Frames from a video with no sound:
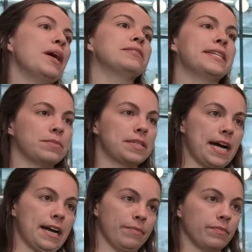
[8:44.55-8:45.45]
about damn
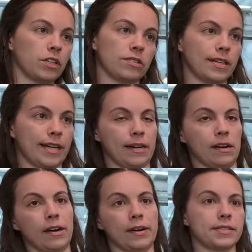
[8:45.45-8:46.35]
time, they're saying
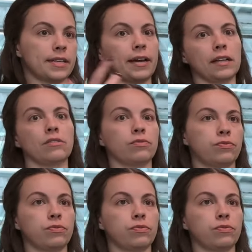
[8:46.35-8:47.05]
on a scale of